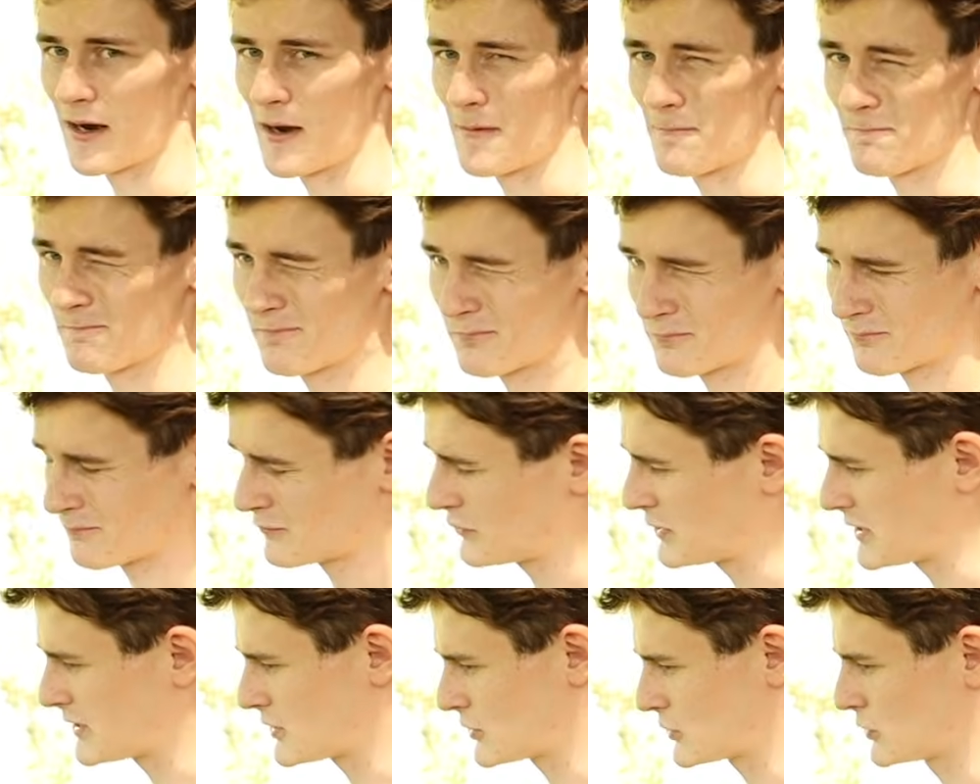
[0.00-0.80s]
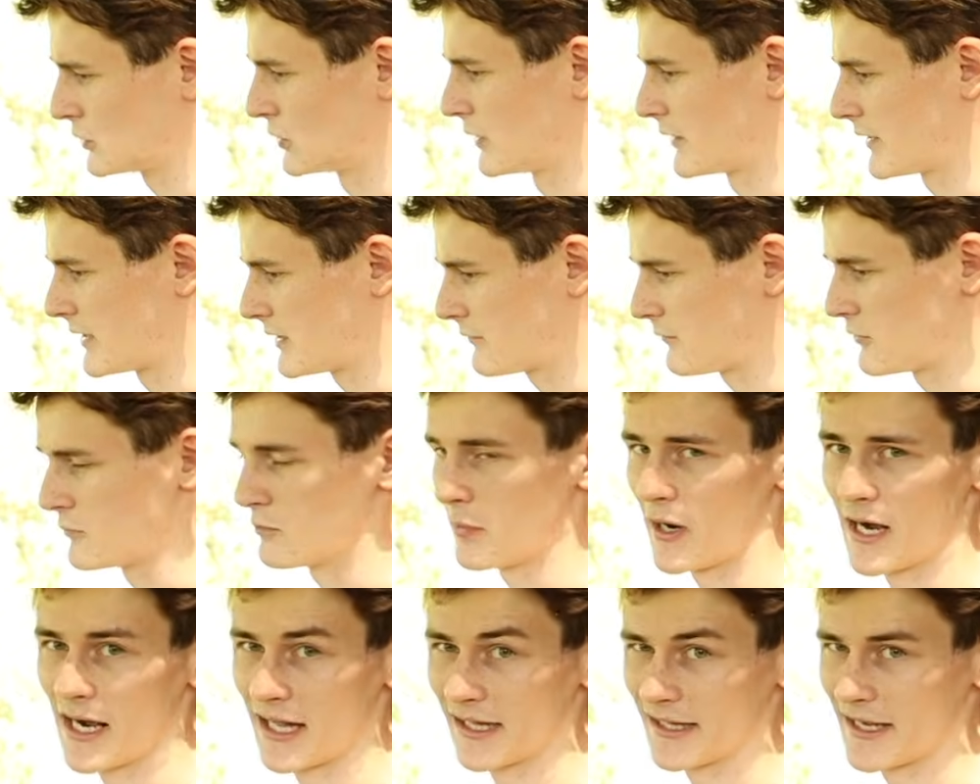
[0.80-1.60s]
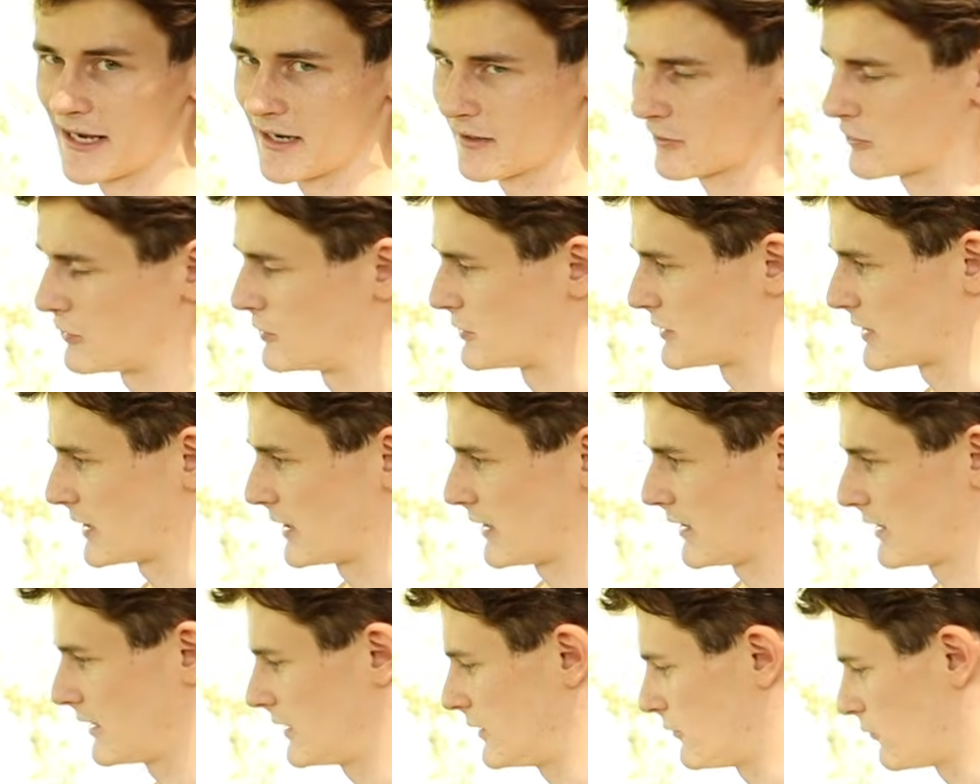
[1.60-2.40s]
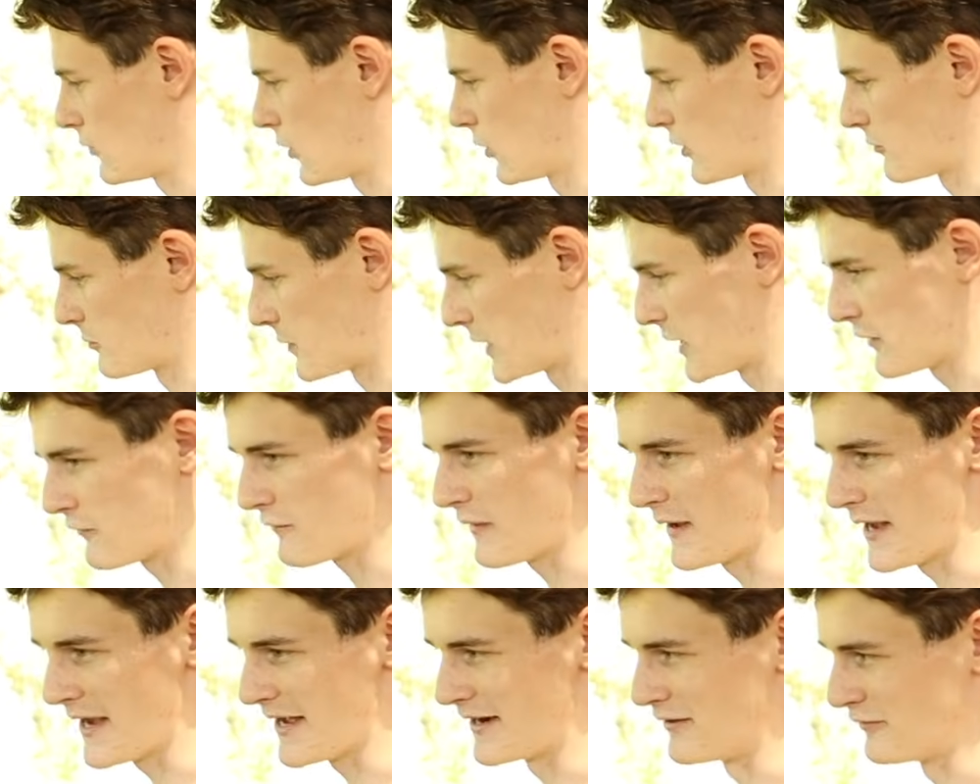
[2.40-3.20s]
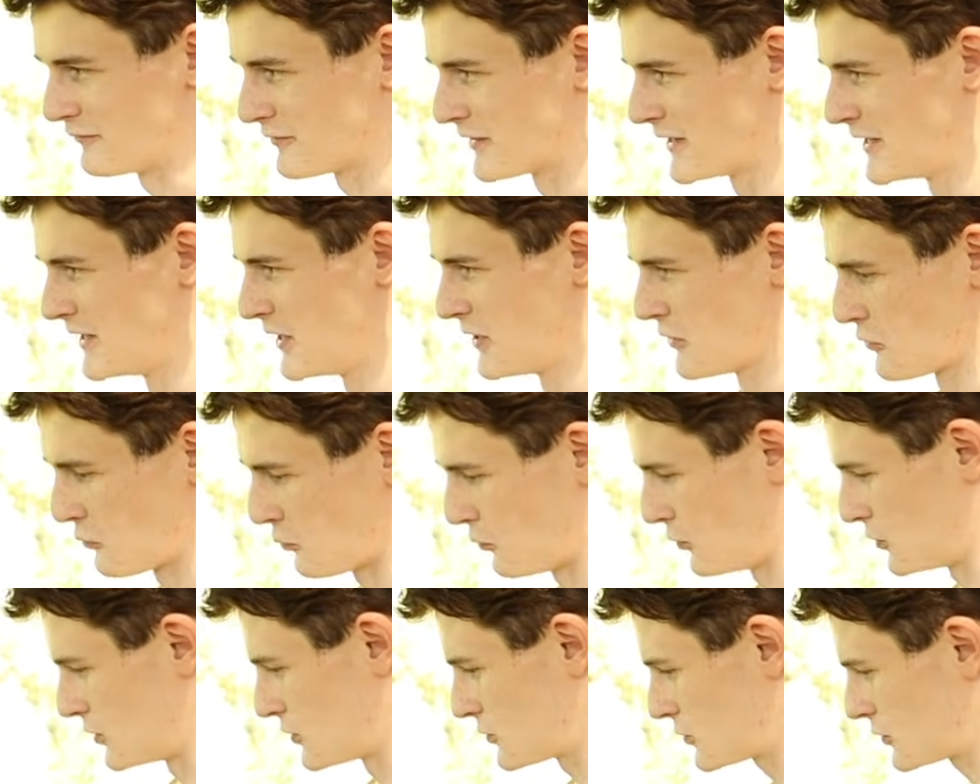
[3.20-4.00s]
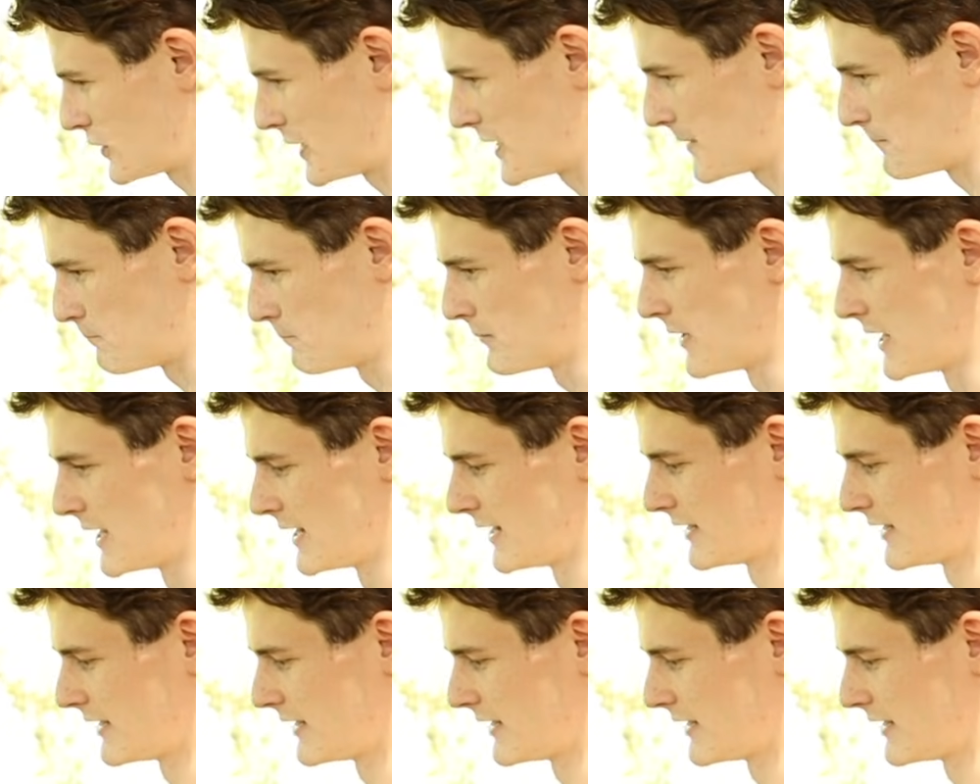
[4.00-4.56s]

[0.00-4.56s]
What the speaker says: I'm pretty sure that if you buy a Land Cruiser, you've got to be a fan of wood trim.